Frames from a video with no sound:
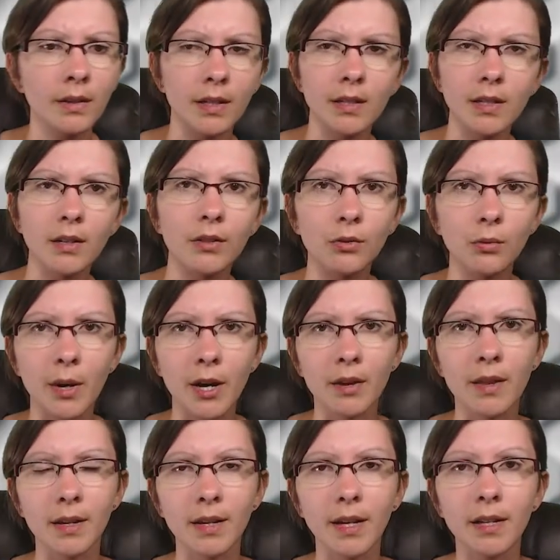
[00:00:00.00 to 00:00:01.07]
that tell you
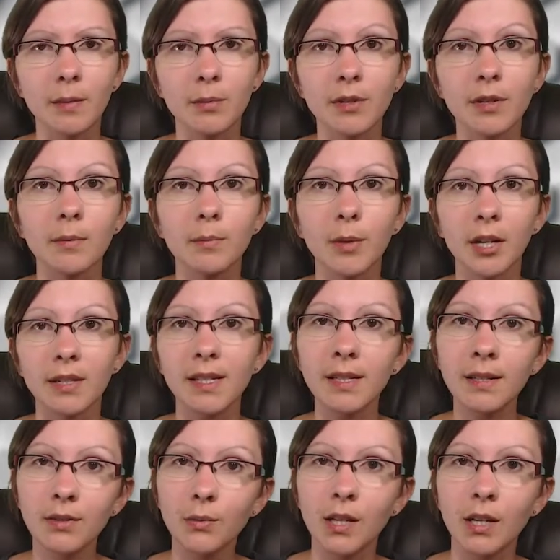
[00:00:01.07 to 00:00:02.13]
where that 90% box
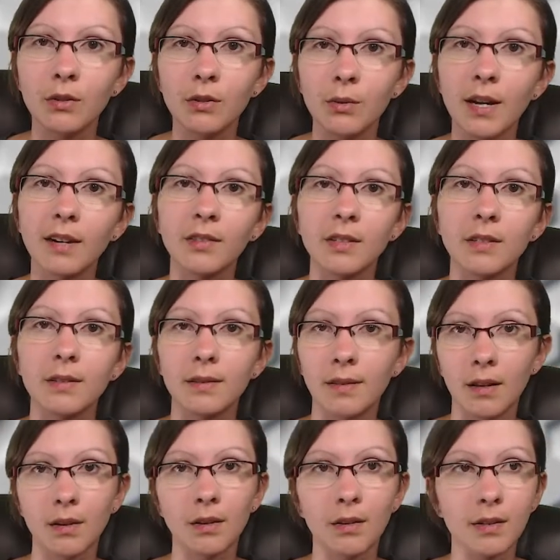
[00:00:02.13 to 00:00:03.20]
is without you having to
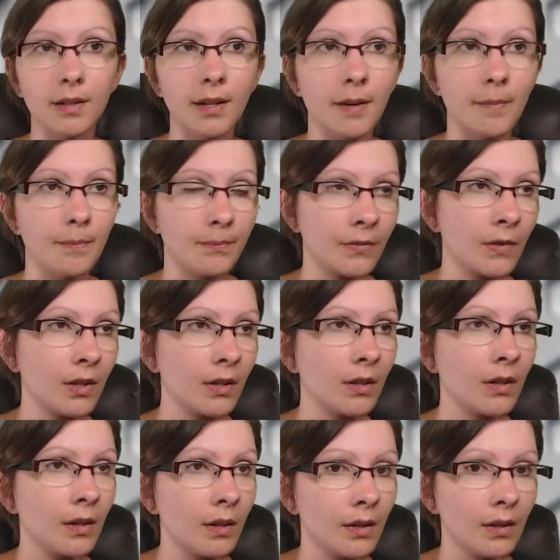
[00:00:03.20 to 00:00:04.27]
see it all the time.
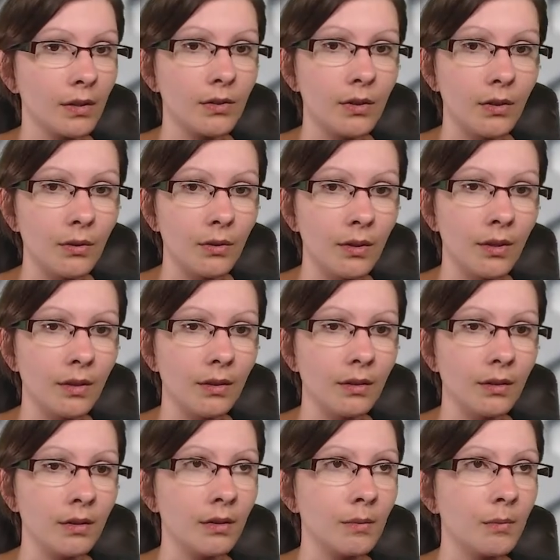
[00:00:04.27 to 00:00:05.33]
So
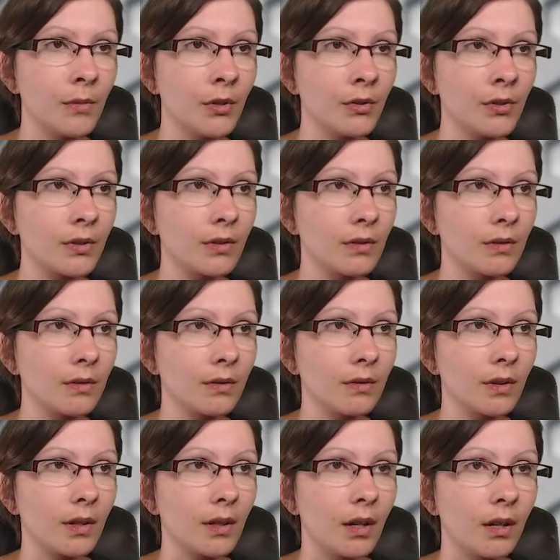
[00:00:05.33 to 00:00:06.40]
the most
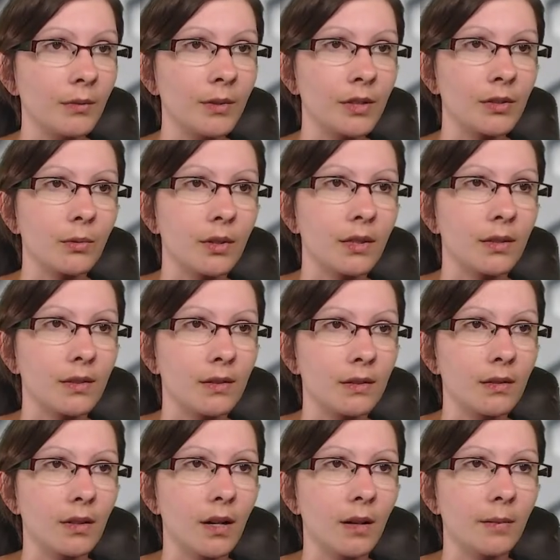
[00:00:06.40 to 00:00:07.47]
obvious one
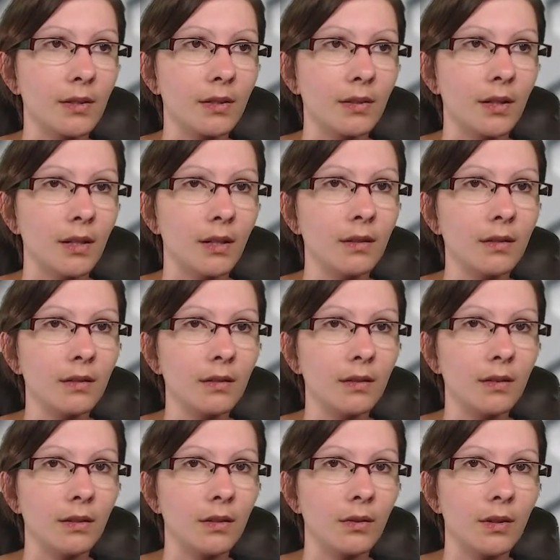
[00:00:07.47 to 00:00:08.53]
is obviously,
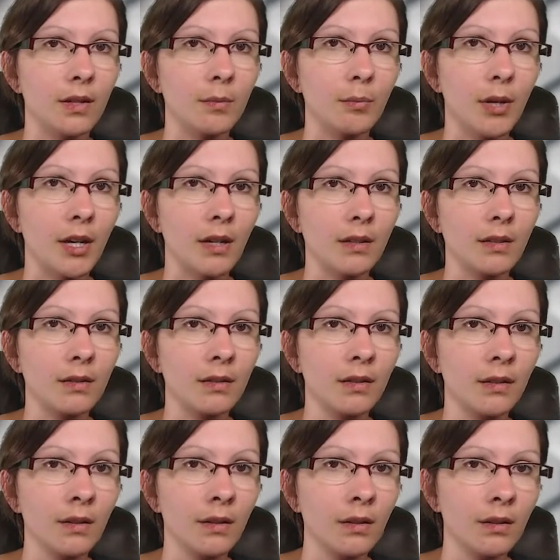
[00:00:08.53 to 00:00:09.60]
this box
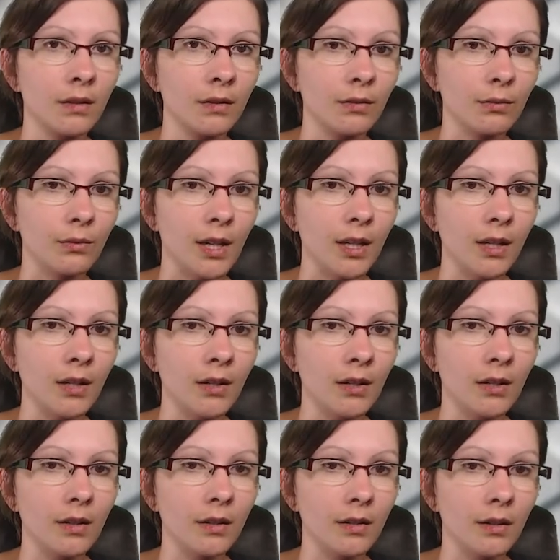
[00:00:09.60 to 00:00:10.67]
right
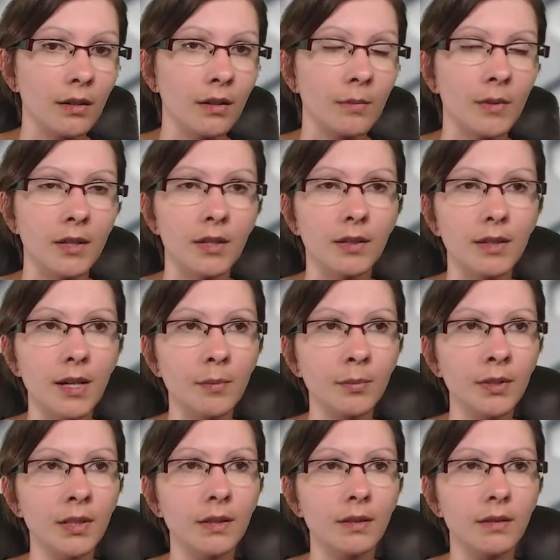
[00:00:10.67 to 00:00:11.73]
here. In the
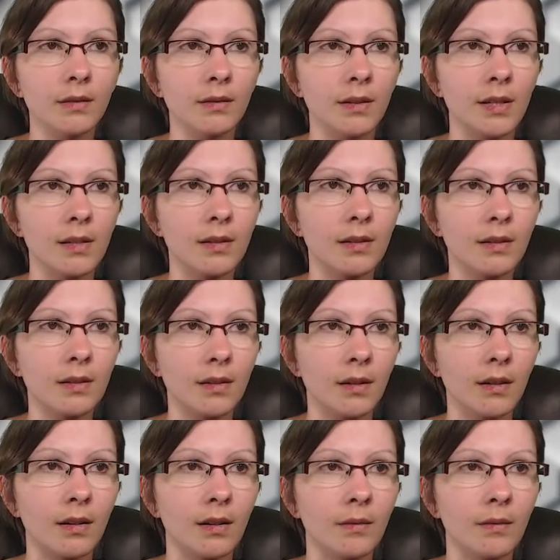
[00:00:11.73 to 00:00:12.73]
template, this